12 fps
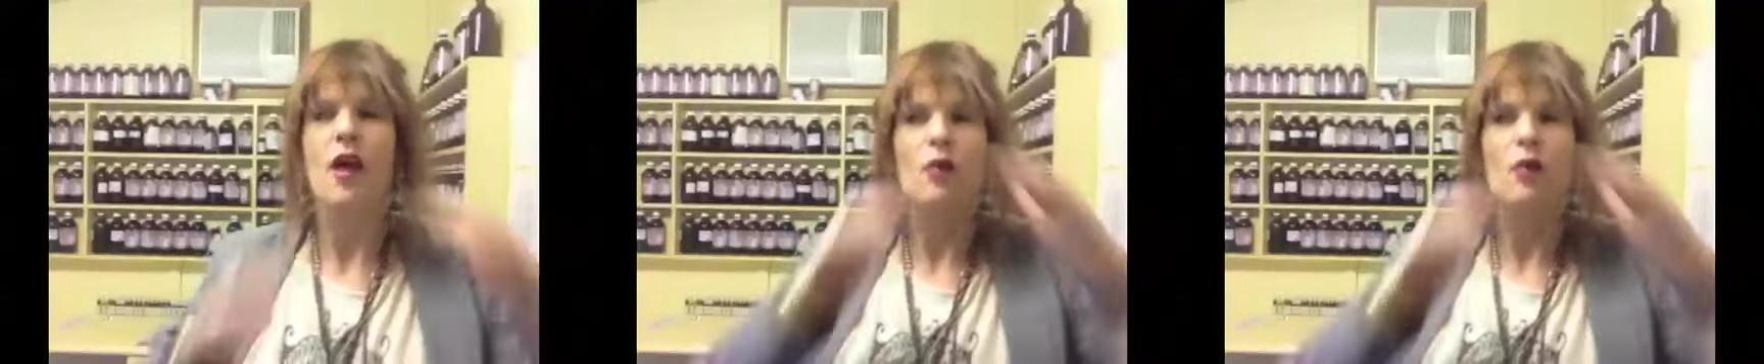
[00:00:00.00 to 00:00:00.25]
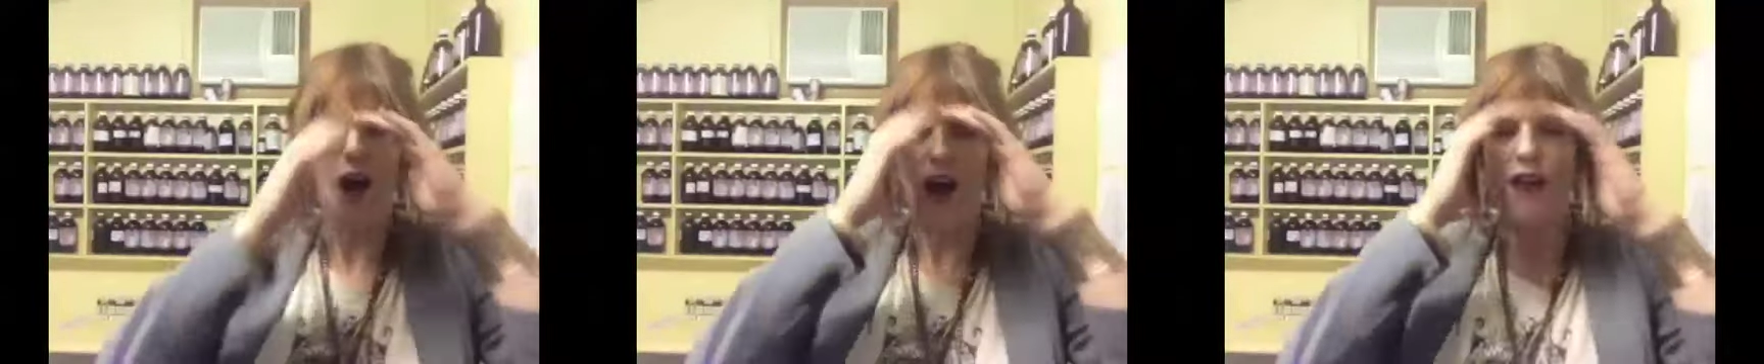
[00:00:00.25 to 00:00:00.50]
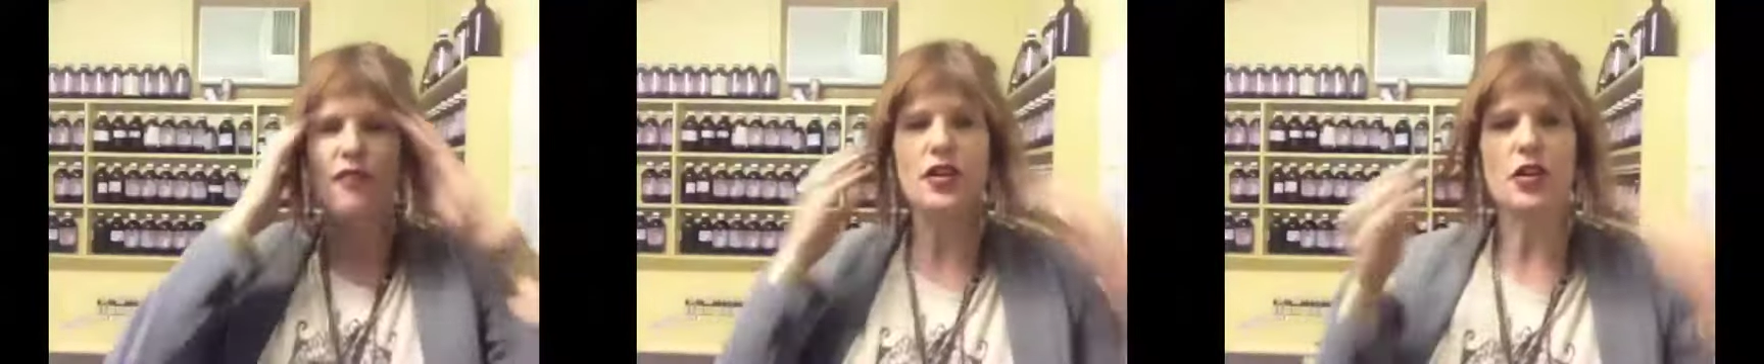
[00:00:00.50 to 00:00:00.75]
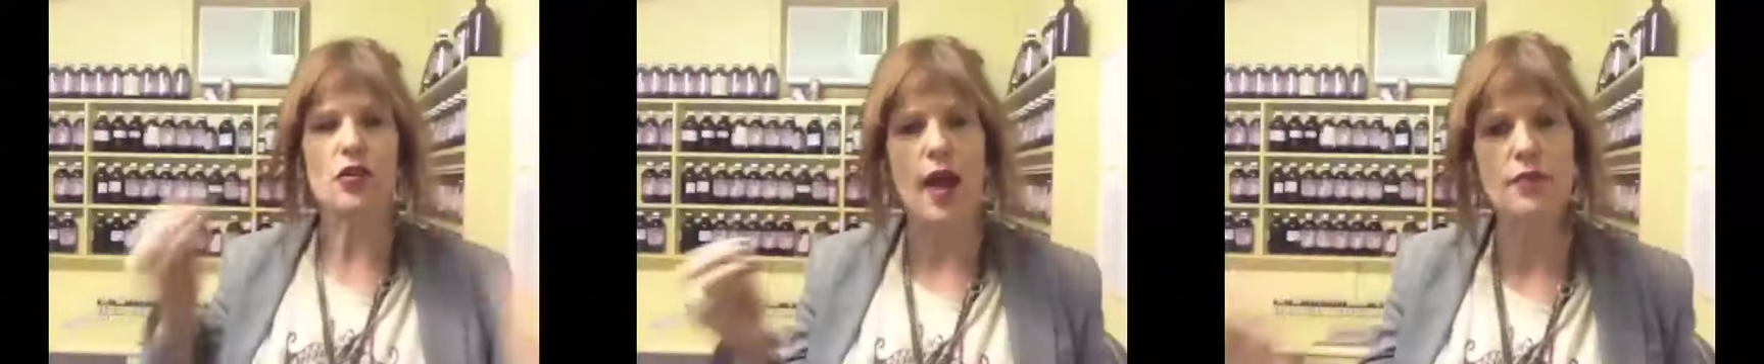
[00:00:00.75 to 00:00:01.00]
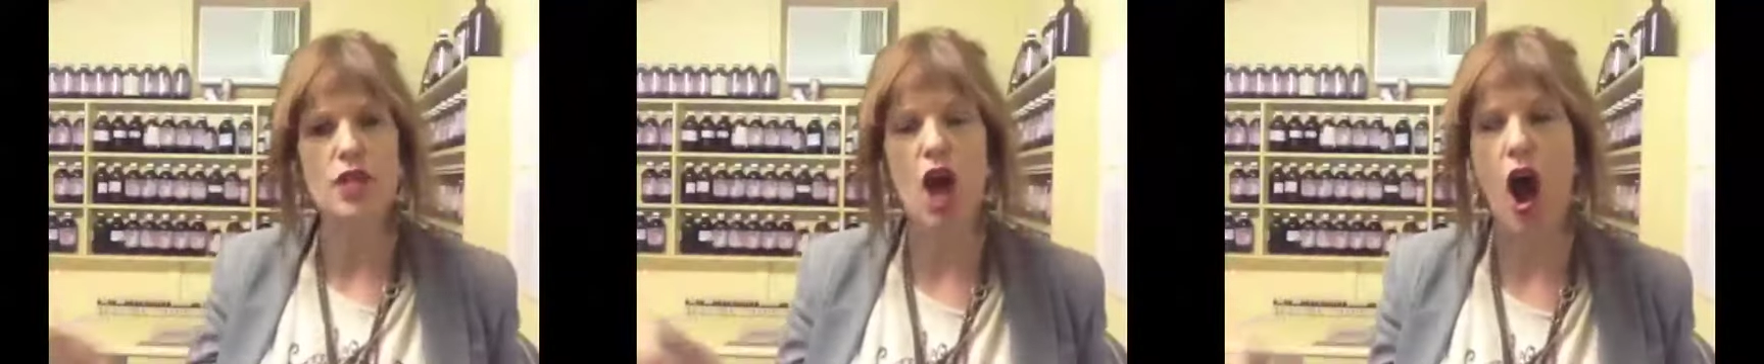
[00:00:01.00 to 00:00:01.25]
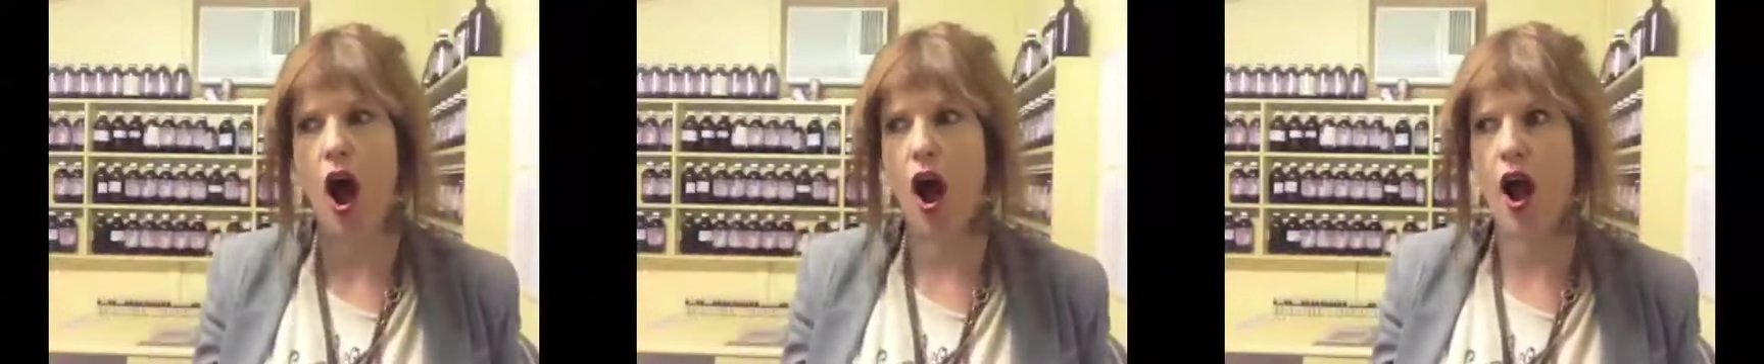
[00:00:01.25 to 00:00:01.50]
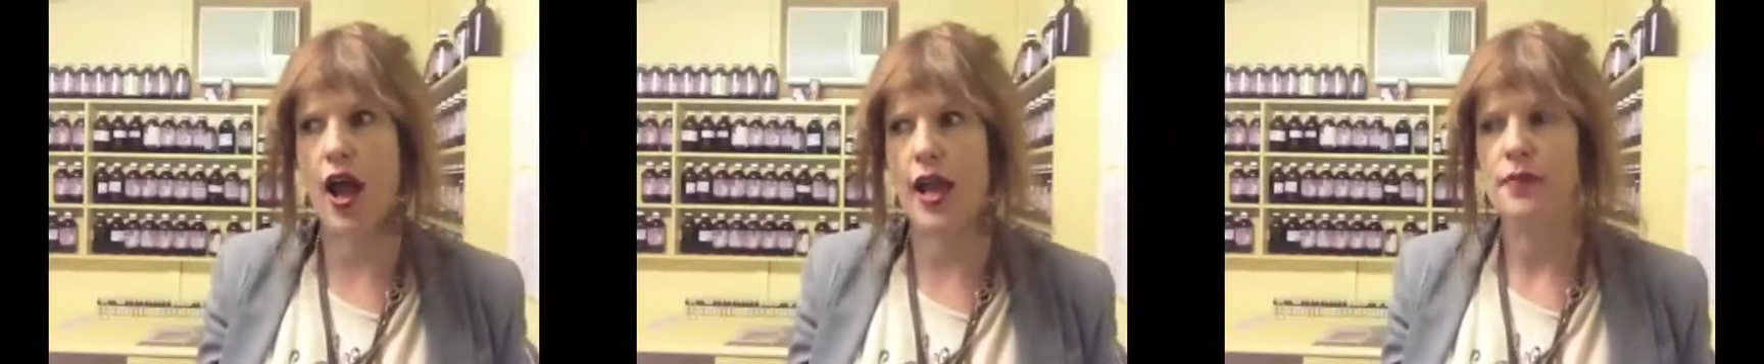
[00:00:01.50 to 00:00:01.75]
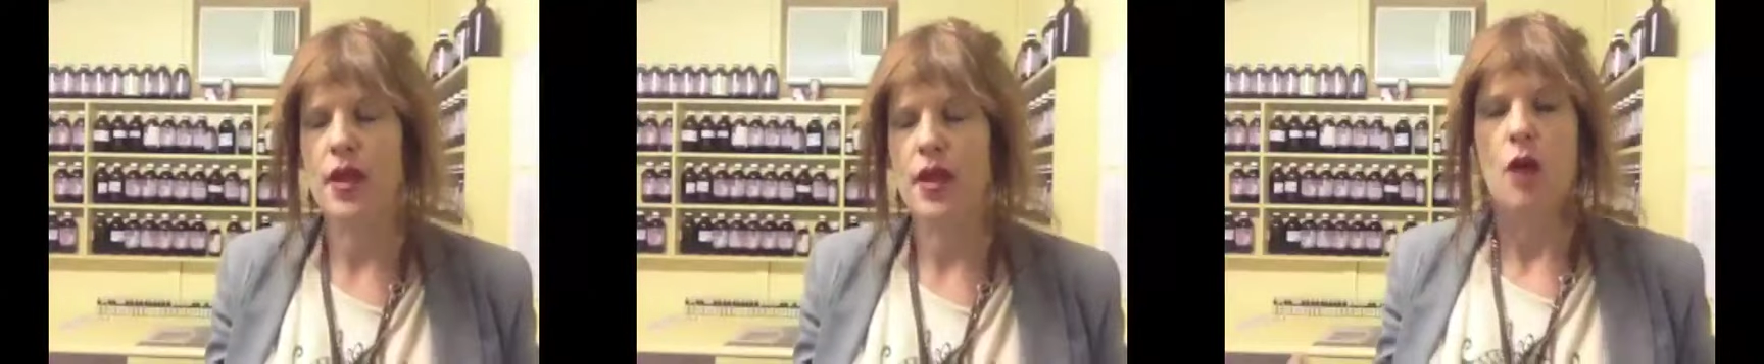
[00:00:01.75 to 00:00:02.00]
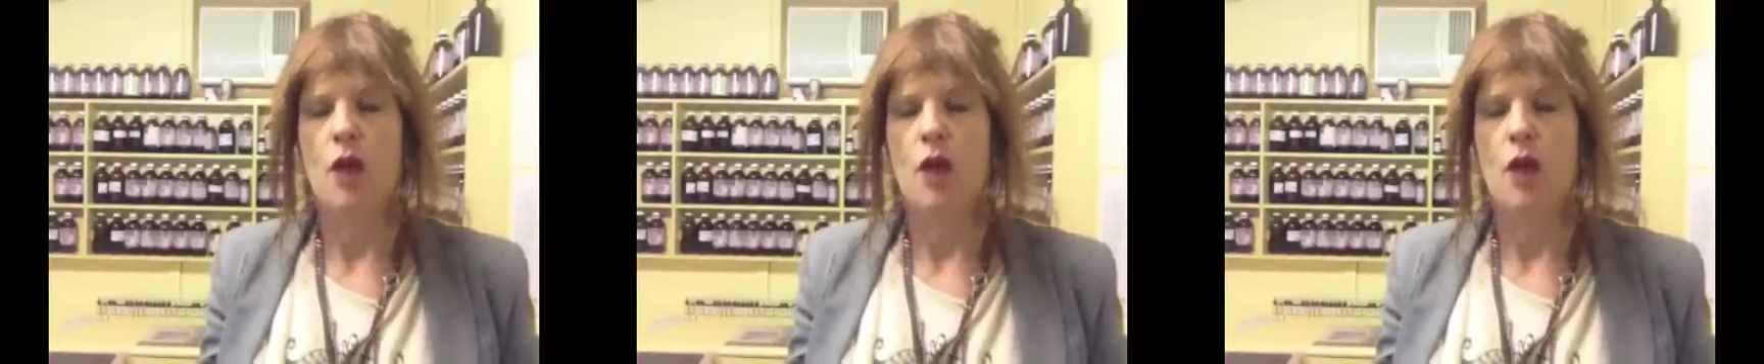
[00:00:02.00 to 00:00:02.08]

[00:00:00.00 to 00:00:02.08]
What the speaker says: will often grab thyme